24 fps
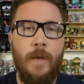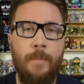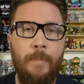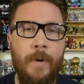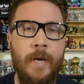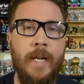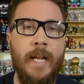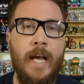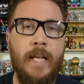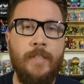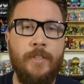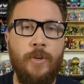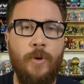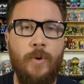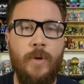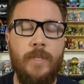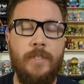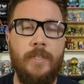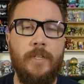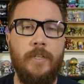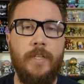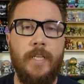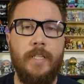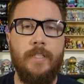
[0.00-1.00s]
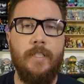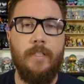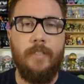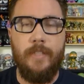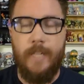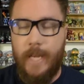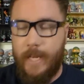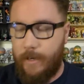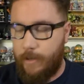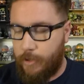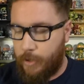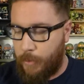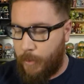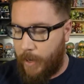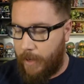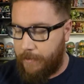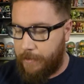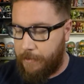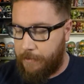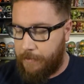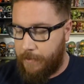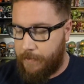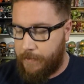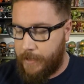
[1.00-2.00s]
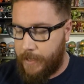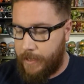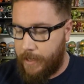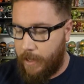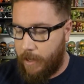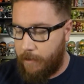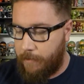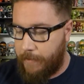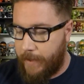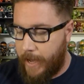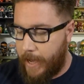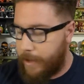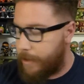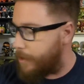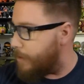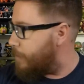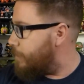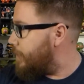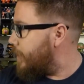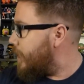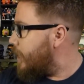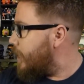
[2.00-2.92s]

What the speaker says: But as always, it'll get the standard $12 to $15 value.